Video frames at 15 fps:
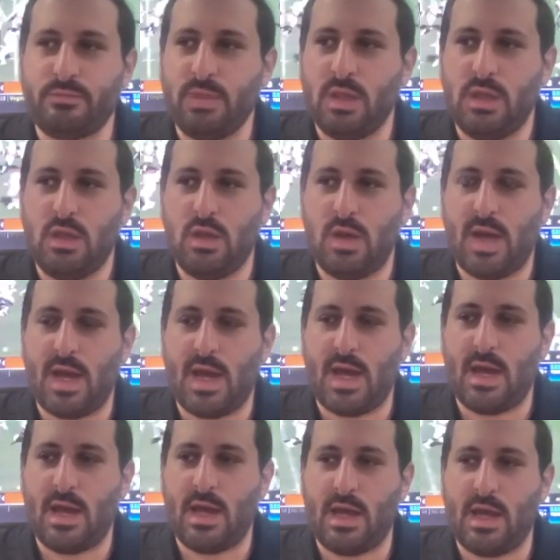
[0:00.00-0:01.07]
you
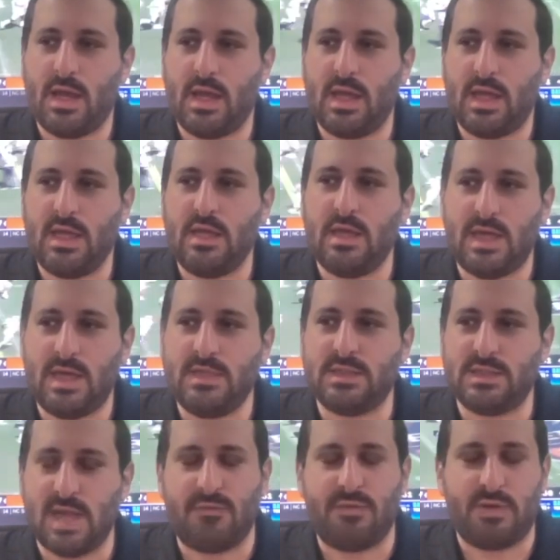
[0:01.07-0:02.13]
know,
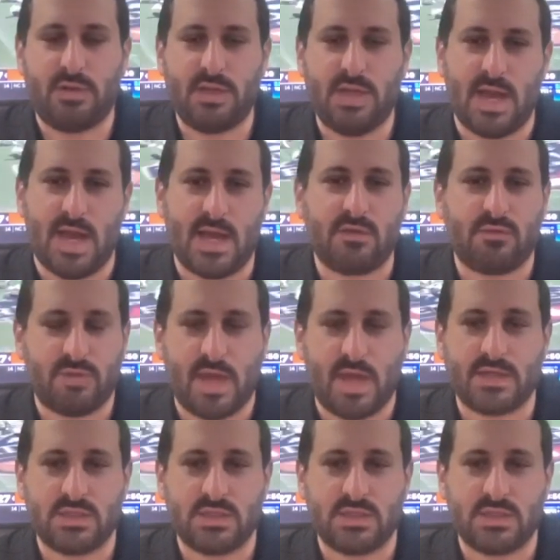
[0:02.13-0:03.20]
he's definitely an
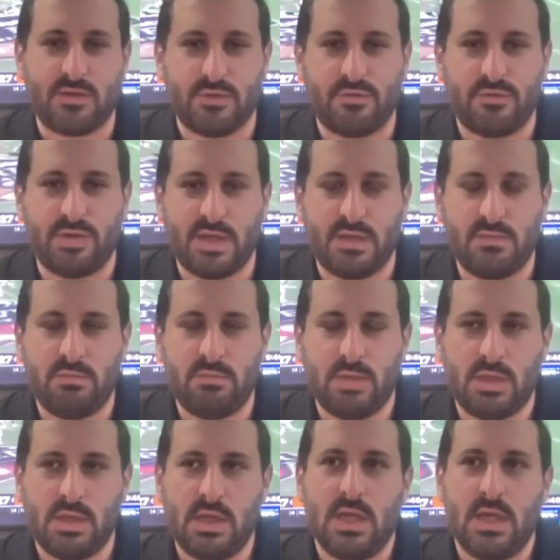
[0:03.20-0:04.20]
X factor for them.